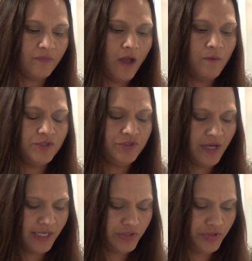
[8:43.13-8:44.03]
i want you
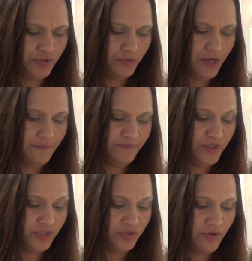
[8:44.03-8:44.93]
guys to um,
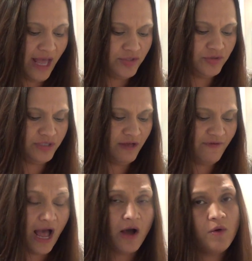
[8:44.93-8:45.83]
just to ask yourself
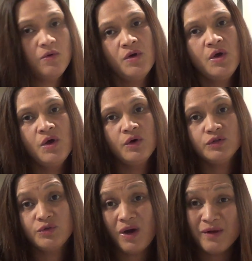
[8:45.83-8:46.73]
how
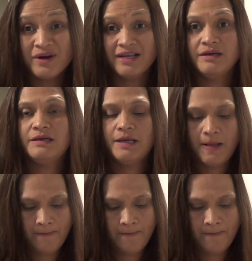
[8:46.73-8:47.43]
do i want to